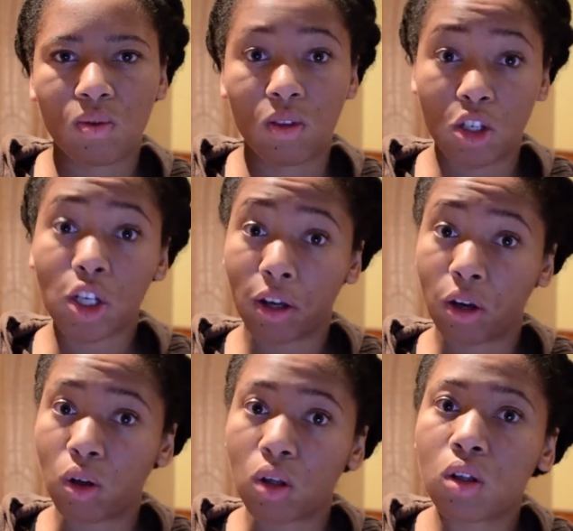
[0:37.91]
the
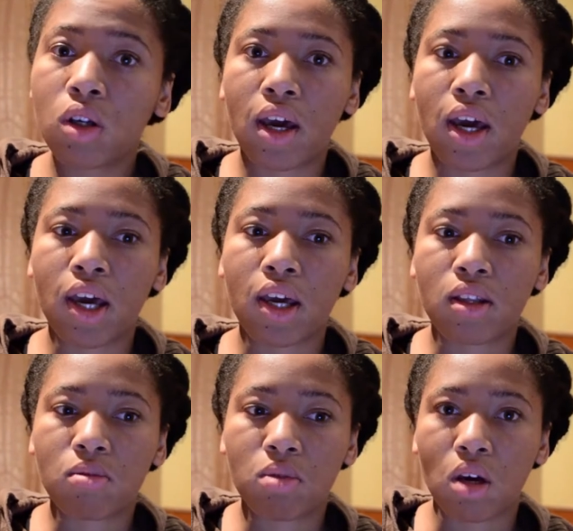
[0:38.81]
jungle
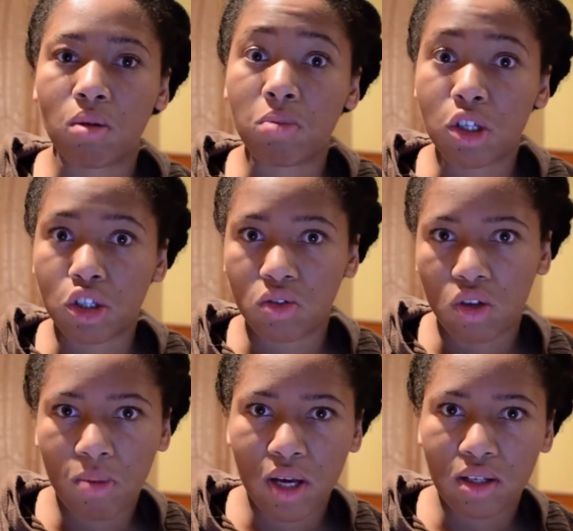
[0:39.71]
and become a
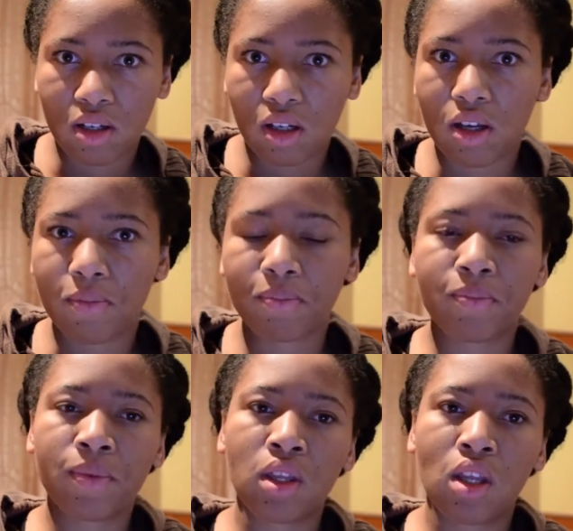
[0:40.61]
missionary basically
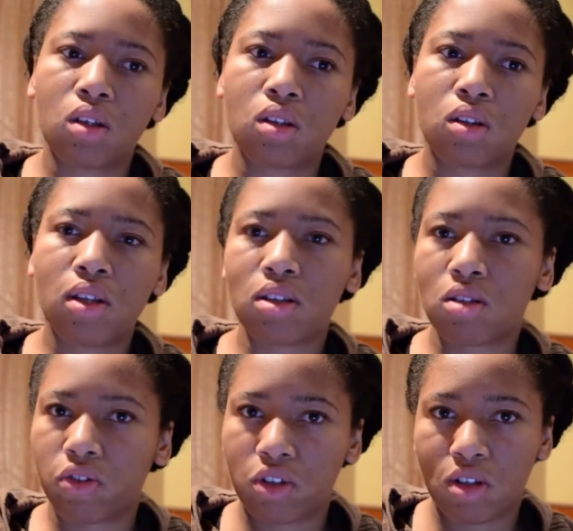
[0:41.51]
there's
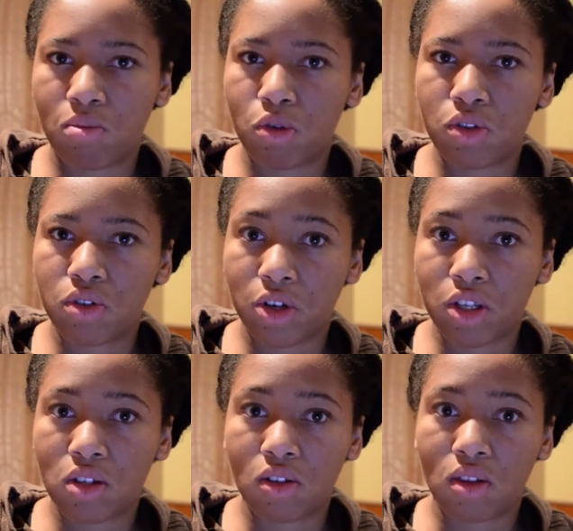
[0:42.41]
obviously more story
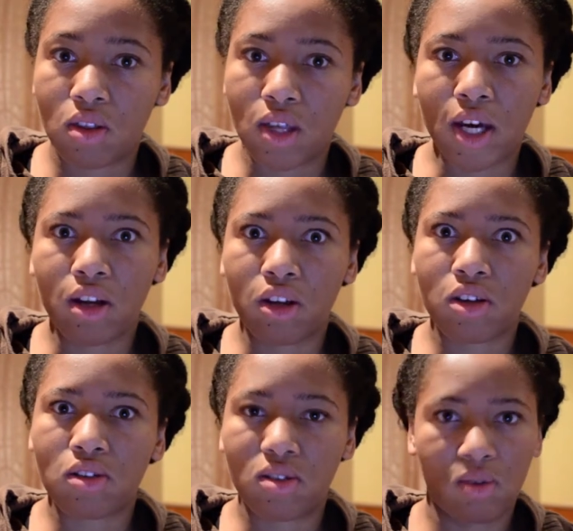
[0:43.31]
to it than that
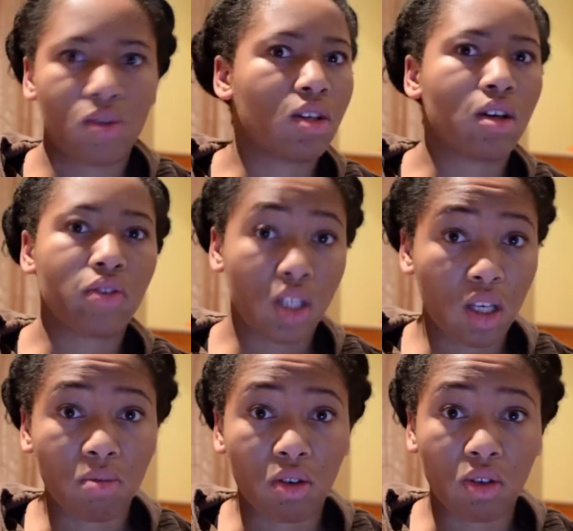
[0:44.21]
because it was enough to
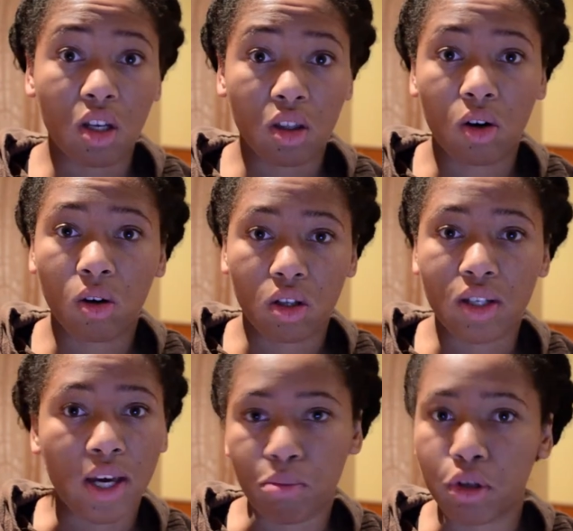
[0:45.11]
keep me reading the whole
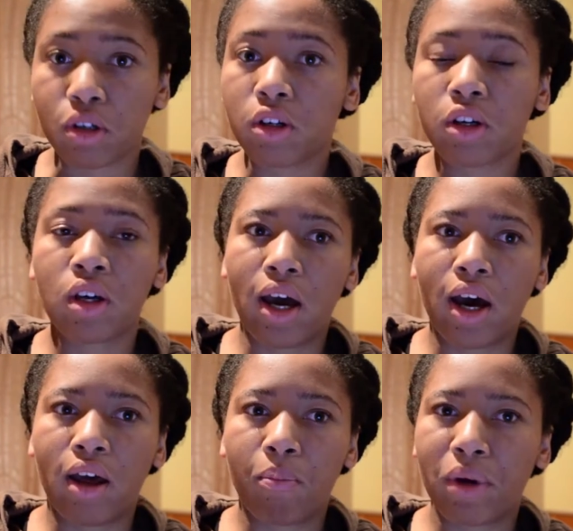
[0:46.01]
entire book
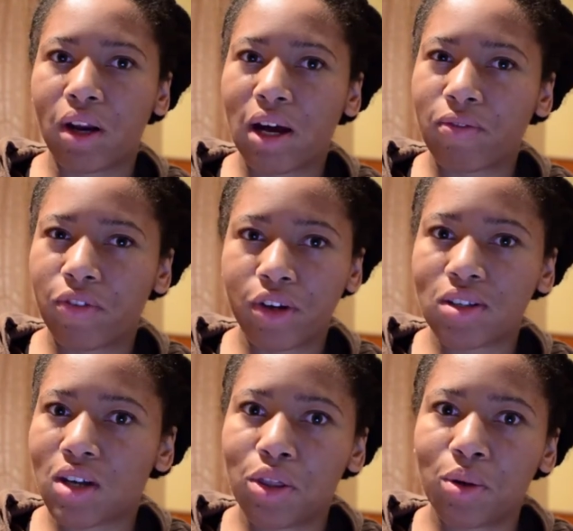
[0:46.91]
I, but at
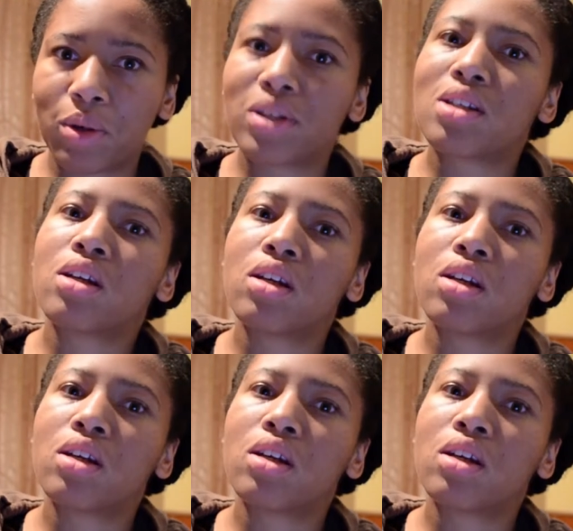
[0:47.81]
first i thought